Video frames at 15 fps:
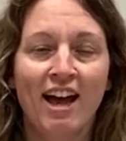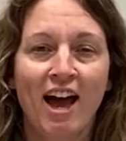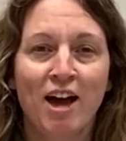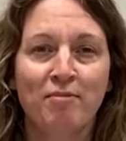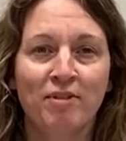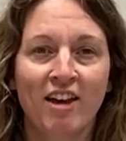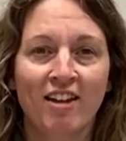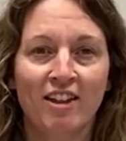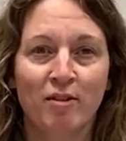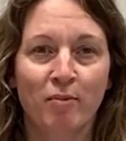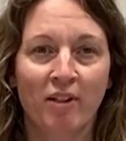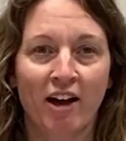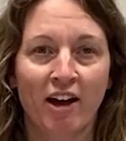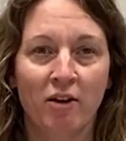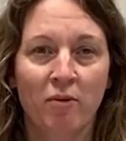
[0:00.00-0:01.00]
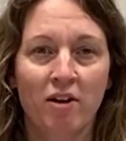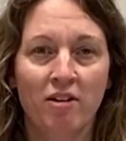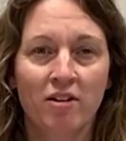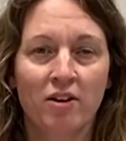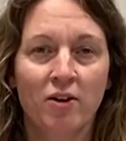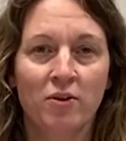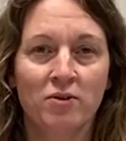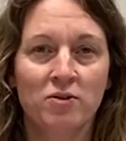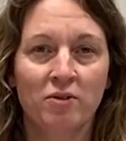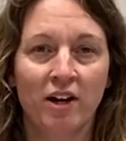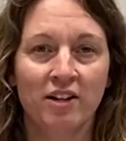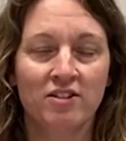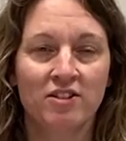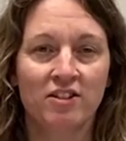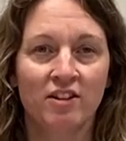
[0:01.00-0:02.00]
I'm Kellie Blackwell,
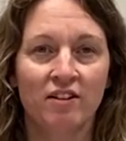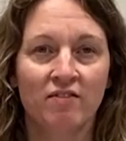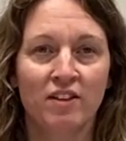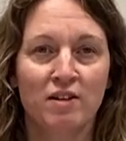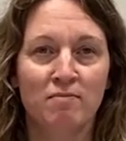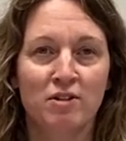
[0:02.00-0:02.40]
co-director of the